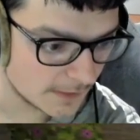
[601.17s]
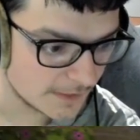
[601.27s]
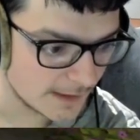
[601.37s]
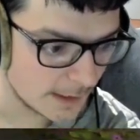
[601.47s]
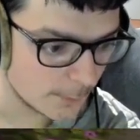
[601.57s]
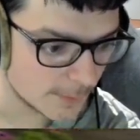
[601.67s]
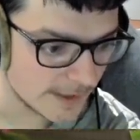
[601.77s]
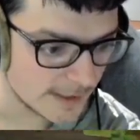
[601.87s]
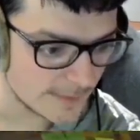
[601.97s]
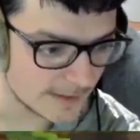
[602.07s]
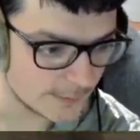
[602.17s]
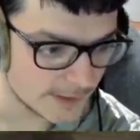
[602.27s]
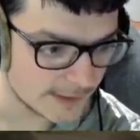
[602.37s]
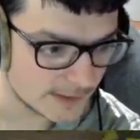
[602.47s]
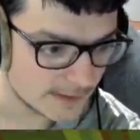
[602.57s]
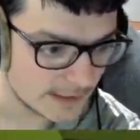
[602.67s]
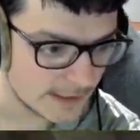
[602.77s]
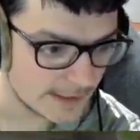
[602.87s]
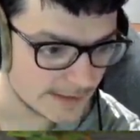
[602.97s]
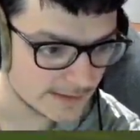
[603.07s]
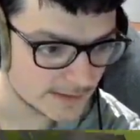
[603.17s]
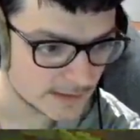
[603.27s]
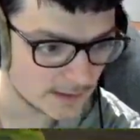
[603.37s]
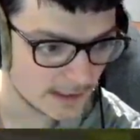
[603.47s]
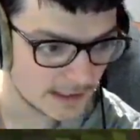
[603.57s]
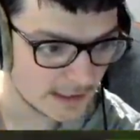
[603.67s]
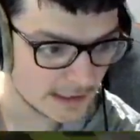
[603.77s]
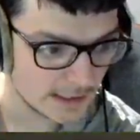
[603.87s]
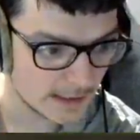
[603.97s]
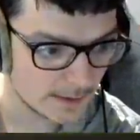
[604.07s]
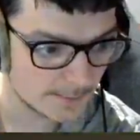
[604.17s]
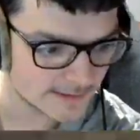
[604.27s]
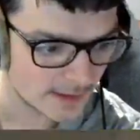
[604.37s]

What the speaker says: The thing I want to make, by the way, is the...